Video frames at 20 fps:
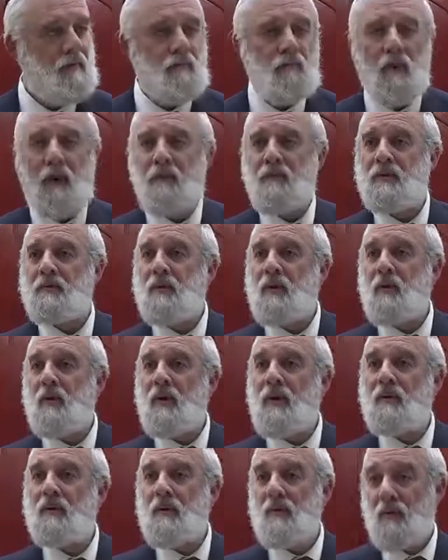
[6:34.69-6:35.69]
Promised me
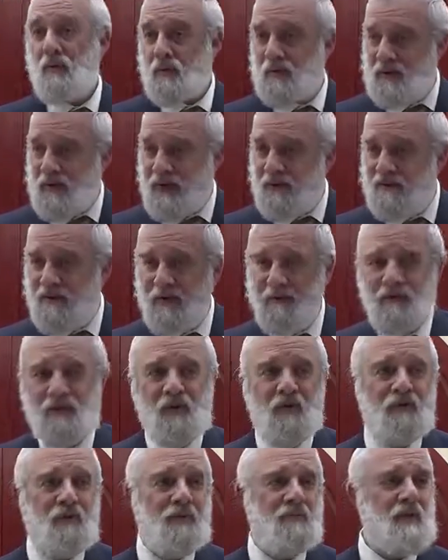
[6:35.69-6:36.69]
what? In other words, that if I
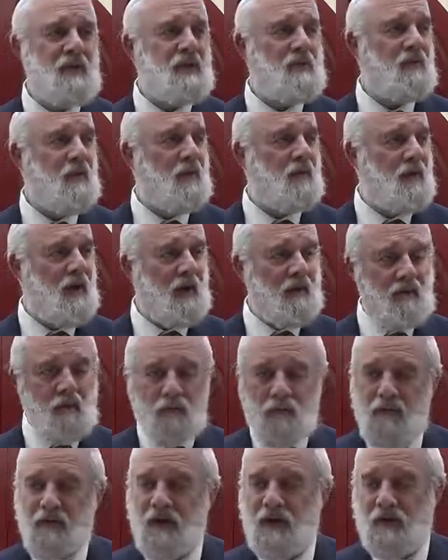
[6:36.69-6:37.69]
observe the mitzvot, that I
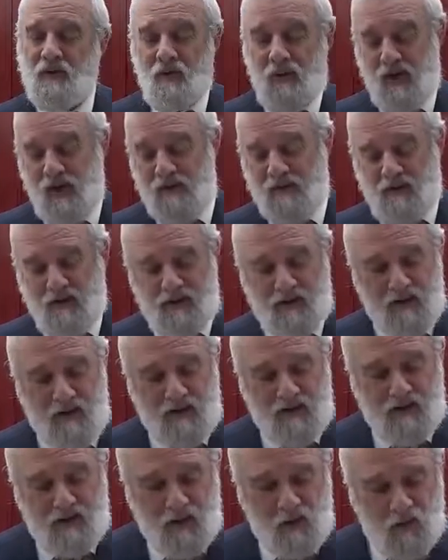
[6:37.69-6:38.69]
do things right,
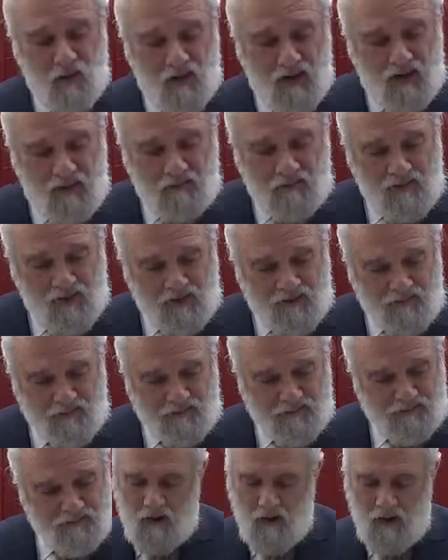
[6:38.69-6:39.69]
that you will help me.
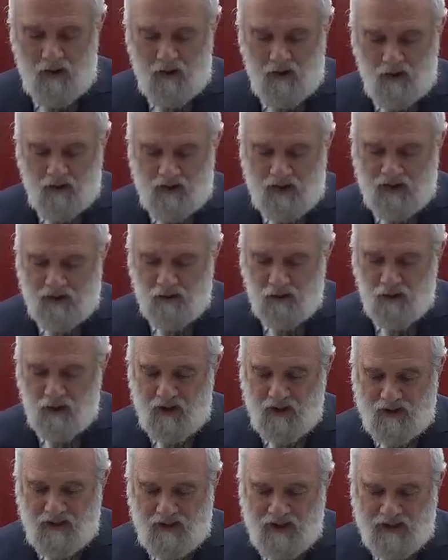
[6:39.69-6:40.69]
Okay, so
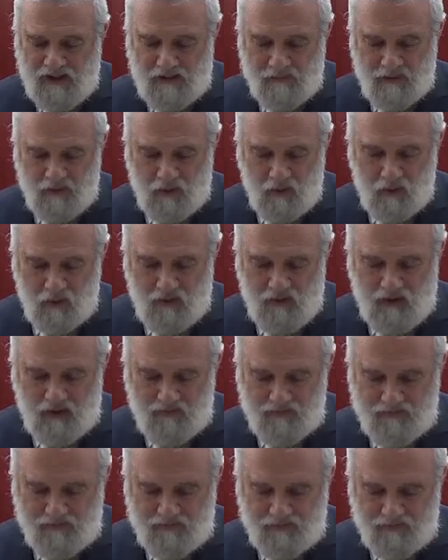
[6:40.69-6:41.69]
look at the next pasuk
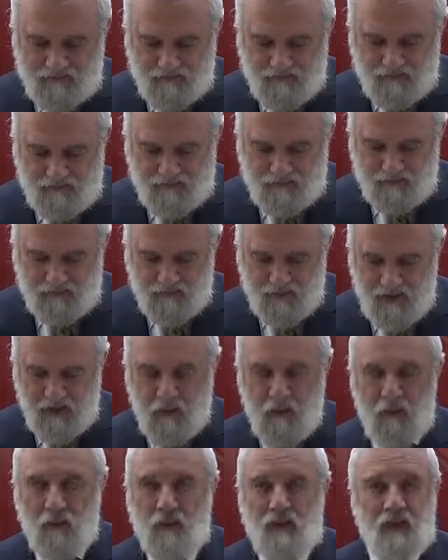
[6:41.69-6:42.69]
now, and
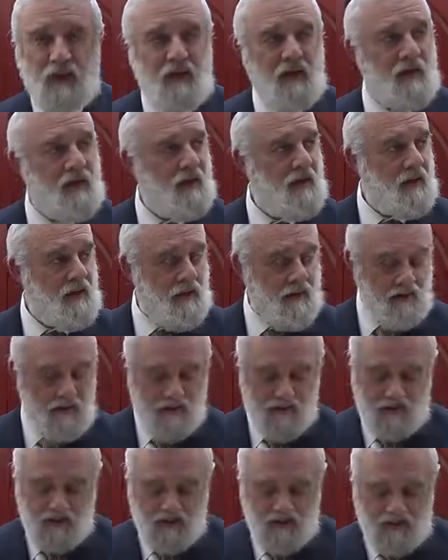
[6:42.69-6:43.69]
you will see
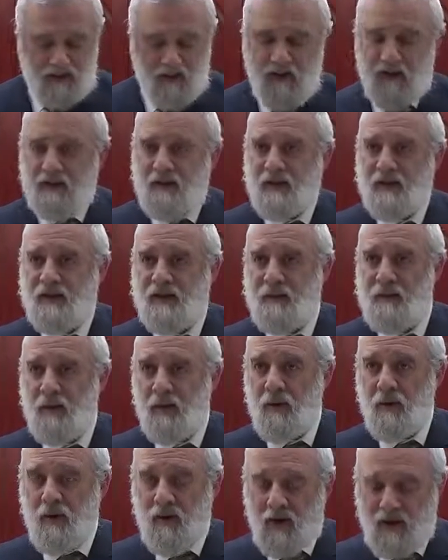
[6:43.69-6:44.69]
that it's a
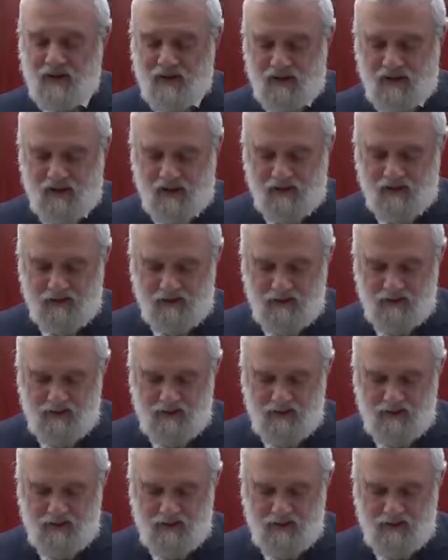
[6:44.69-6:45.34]
similar idea.